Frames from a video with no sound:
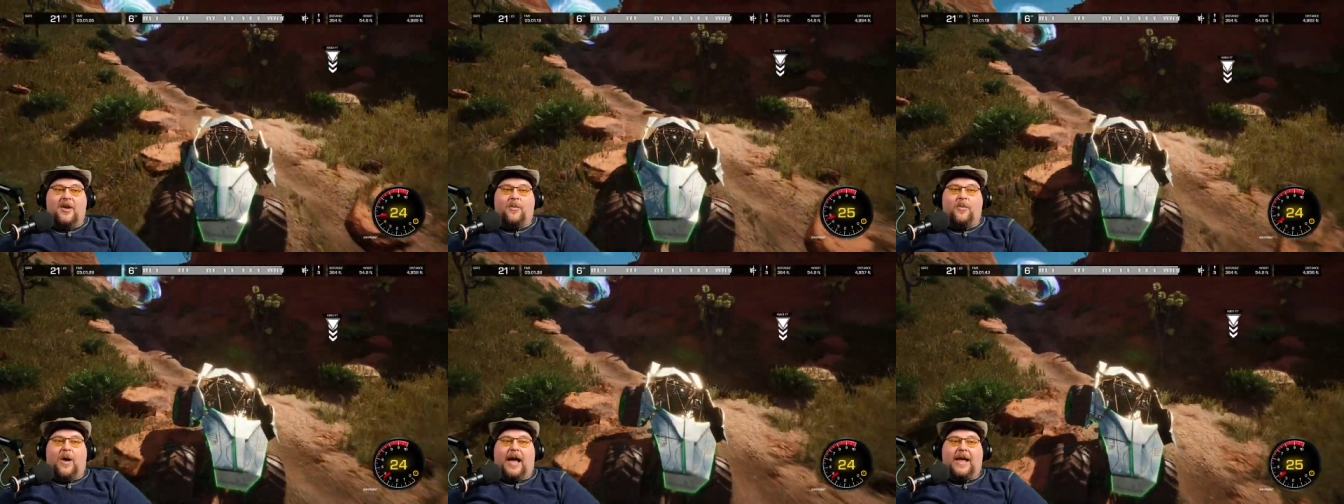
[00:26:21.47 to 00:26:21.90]

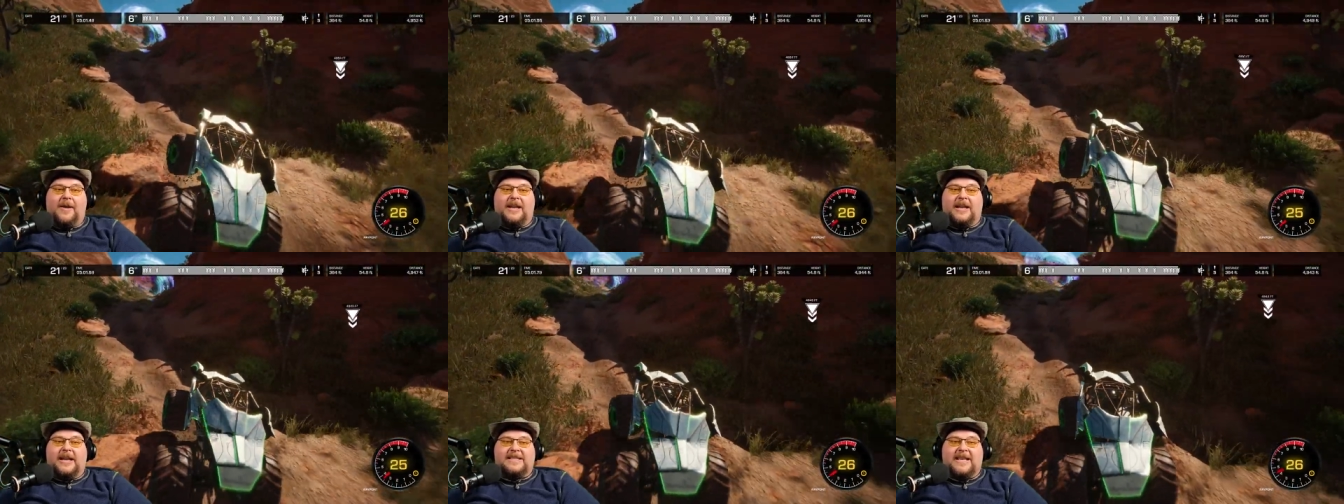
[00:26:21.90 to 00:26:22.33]
Why
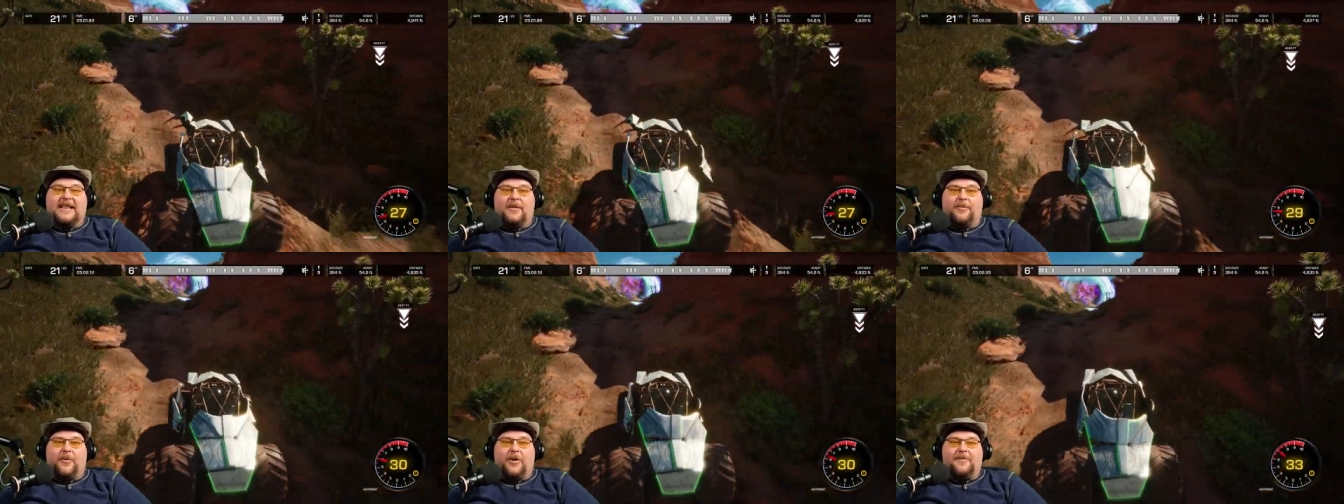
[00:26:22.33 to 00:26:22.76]
did it
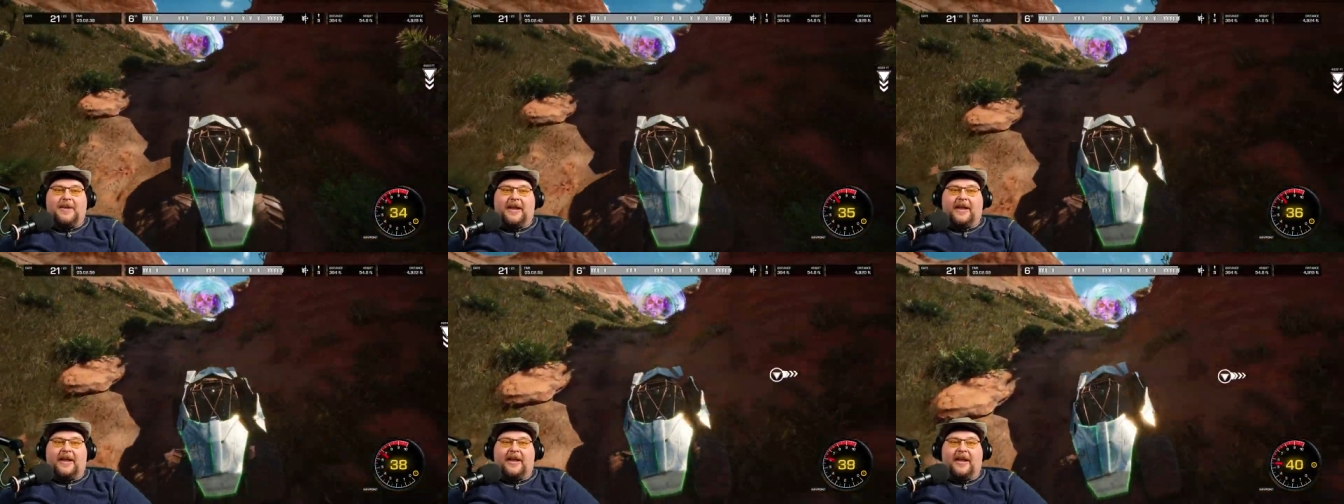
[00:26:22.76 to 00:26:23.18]
teleport
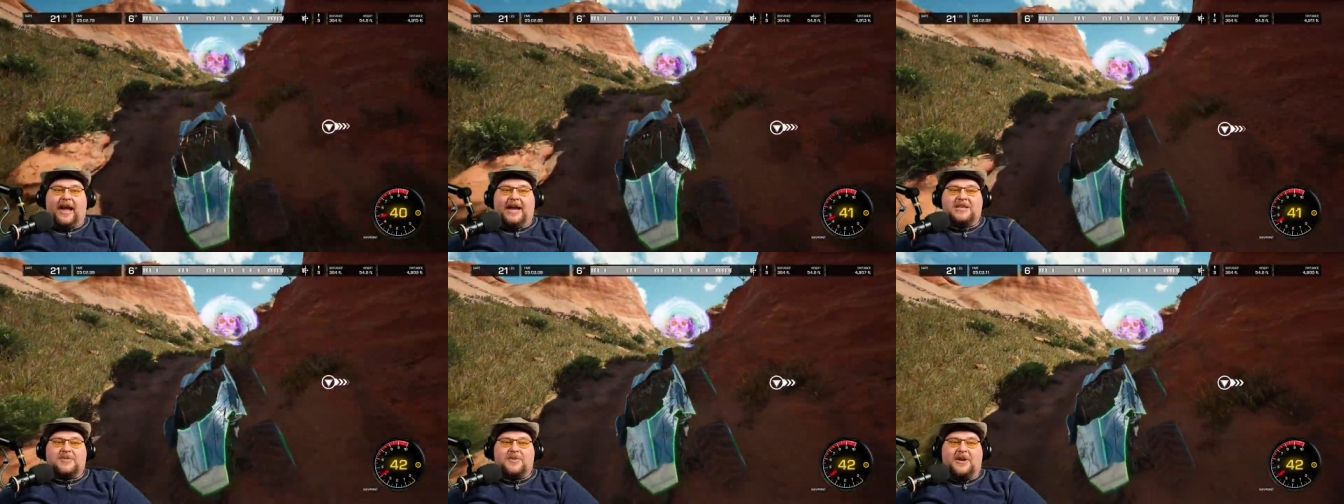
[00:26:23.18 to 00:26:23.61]
me?
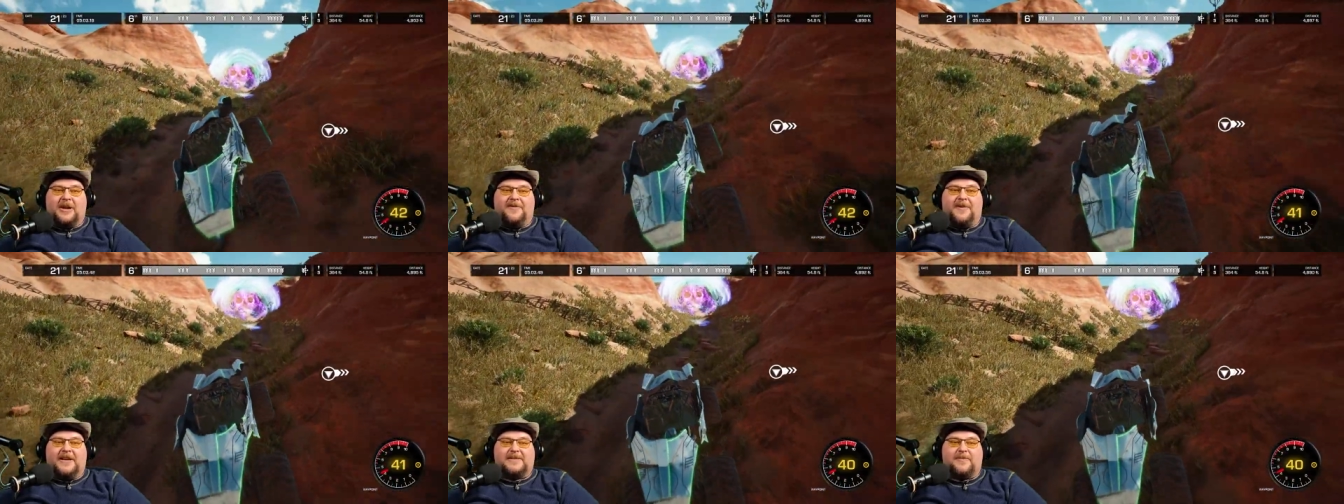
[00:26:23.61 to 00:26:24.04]
I just wanted to
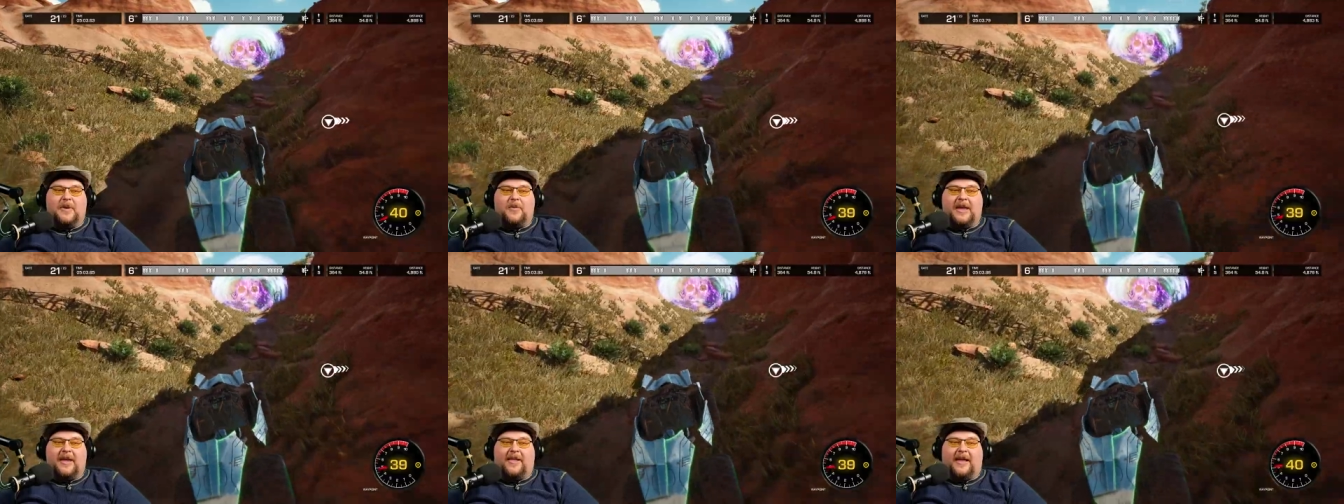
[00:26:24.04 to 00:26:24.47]
fix my
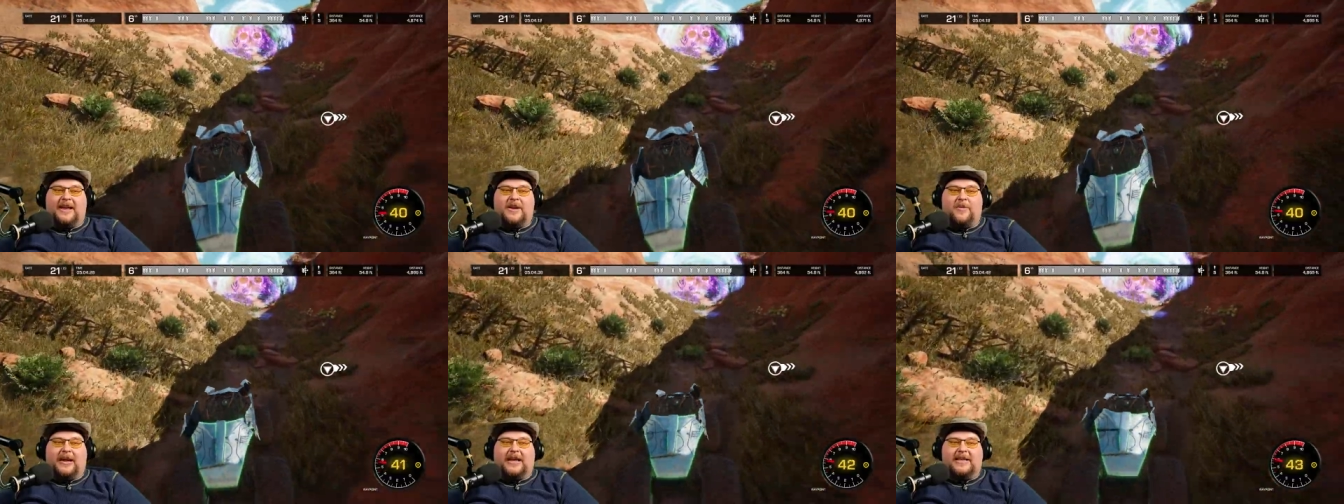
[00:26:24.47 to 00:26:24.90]
wheel. I
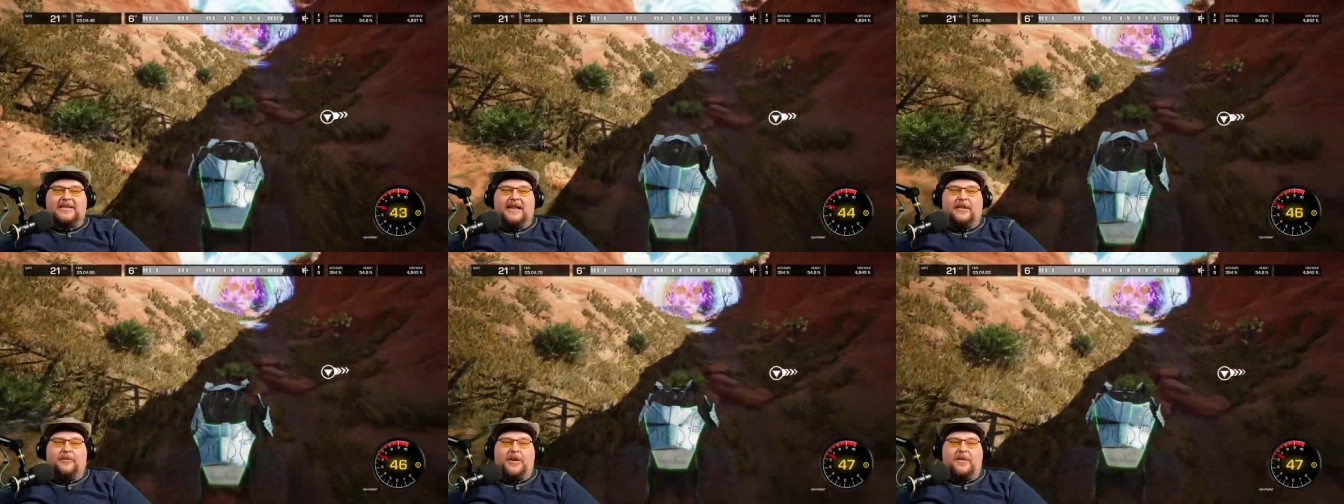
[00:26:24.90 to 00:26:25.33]
didn't want to get
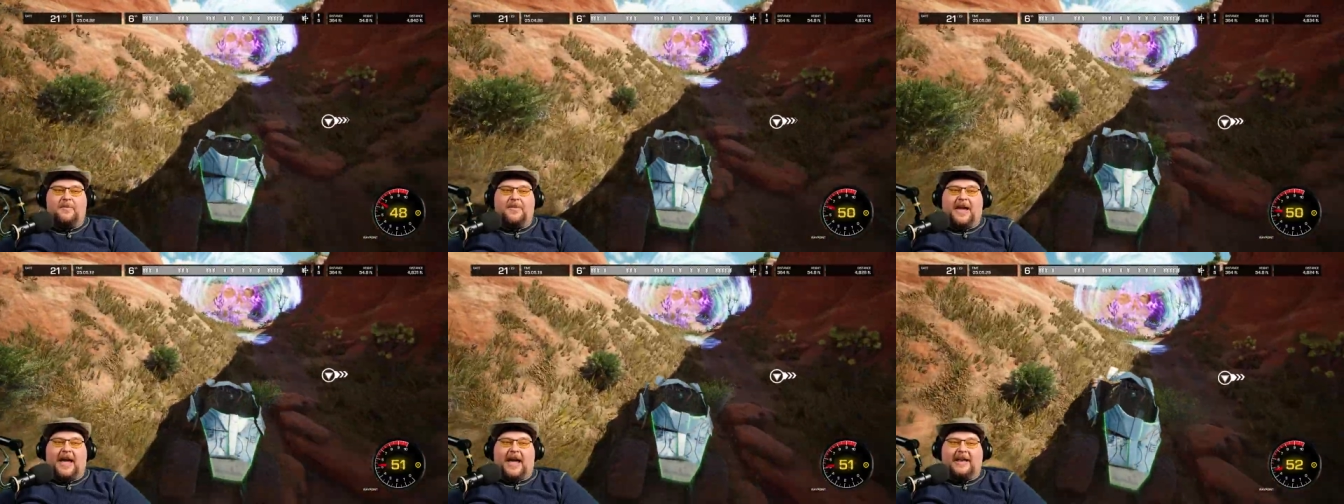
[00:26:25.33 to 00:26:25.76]
teleported
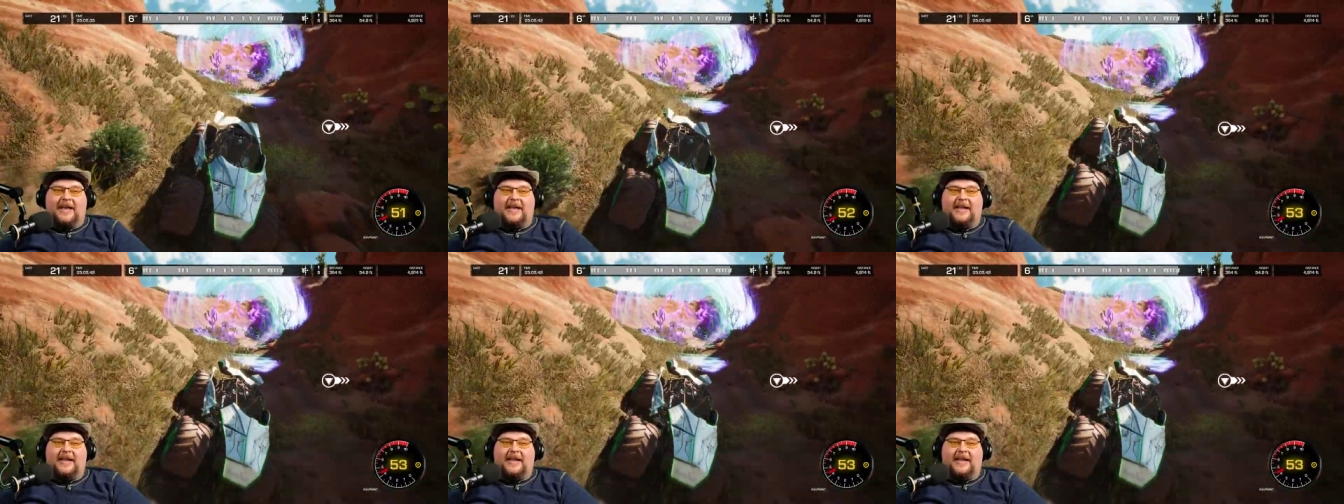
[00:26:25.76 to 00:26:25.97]
back.